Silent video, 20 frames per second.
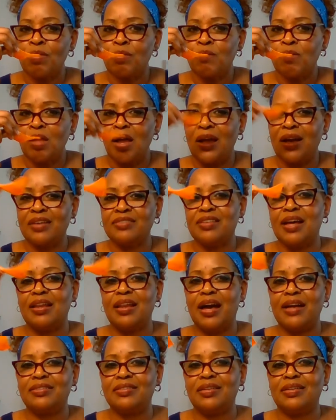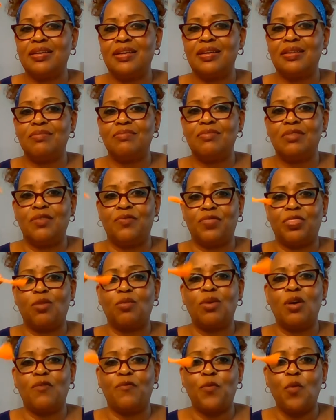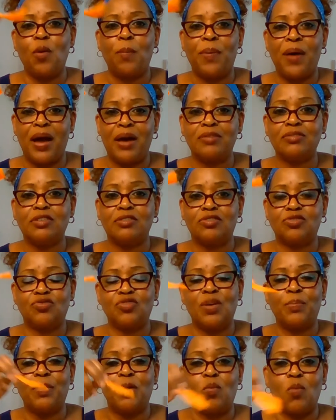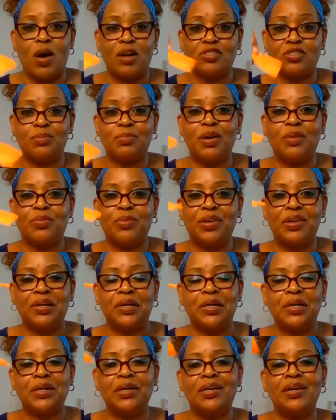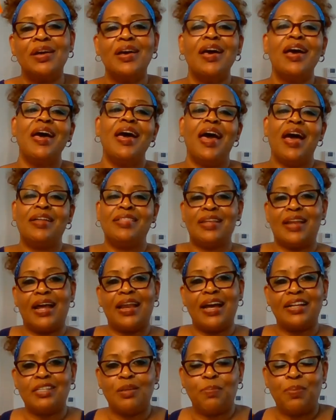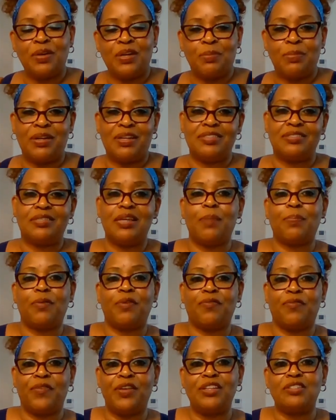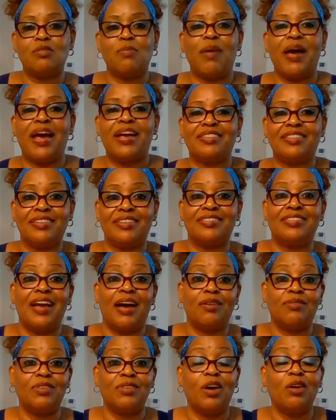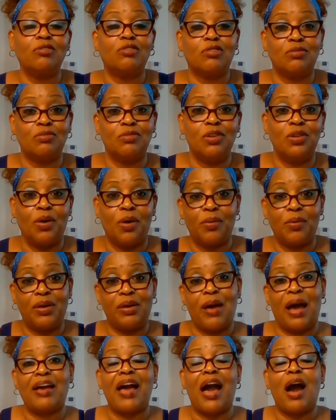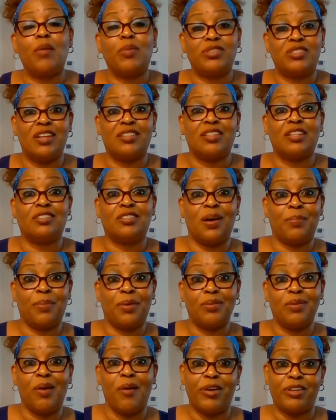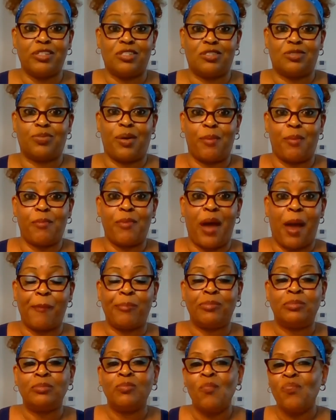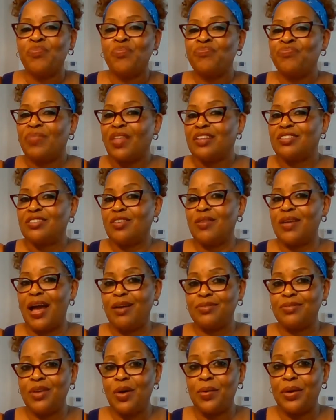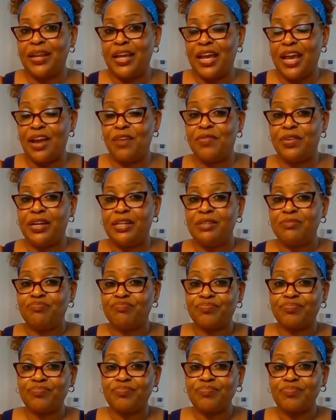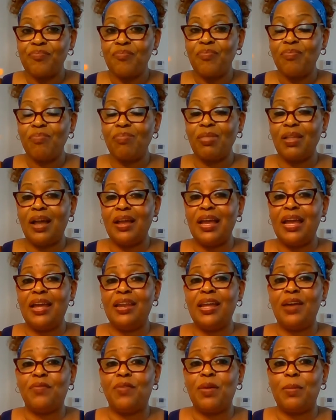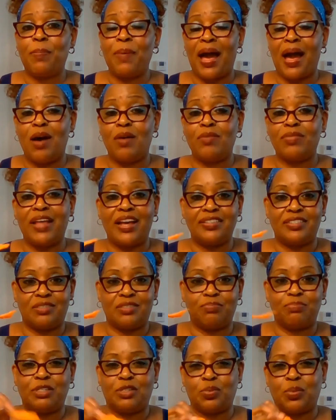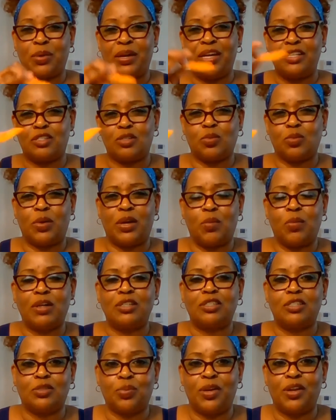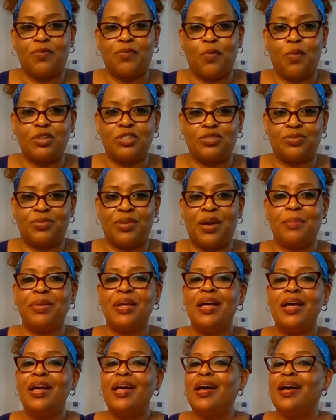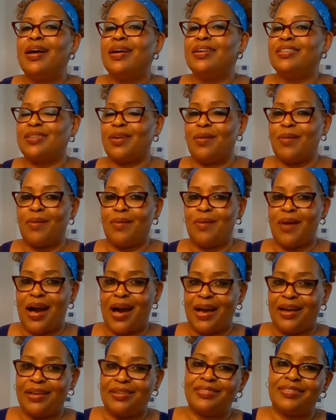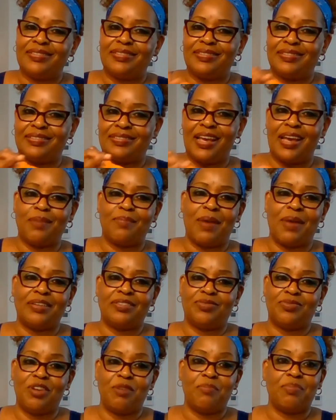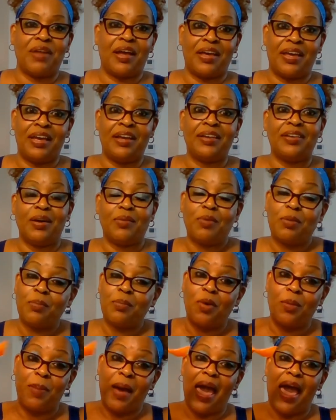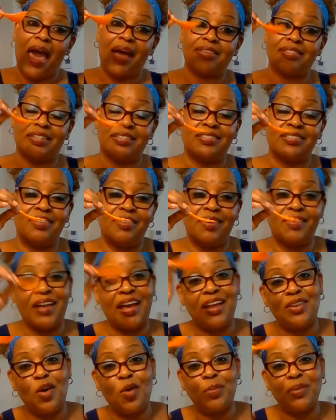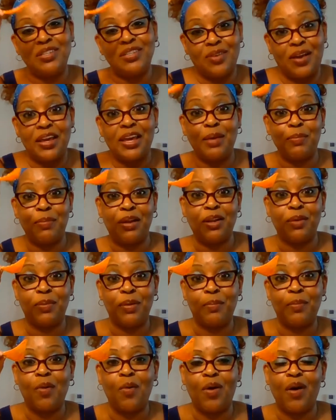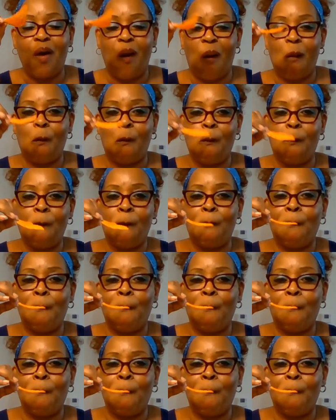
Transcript: because I like to get 3 or 4 pounds of shrimp and wash them up real good. And then I like to put them in a separate freezer basket. y'all know, you know, I always get the jumbo large shrimp, right? So y'all know in every pound, that's between 21 to 24 shrimp. So I take my shrimp and I end up with more bags because, you know, they know me, so they give me a little bit more. Mm-hmm.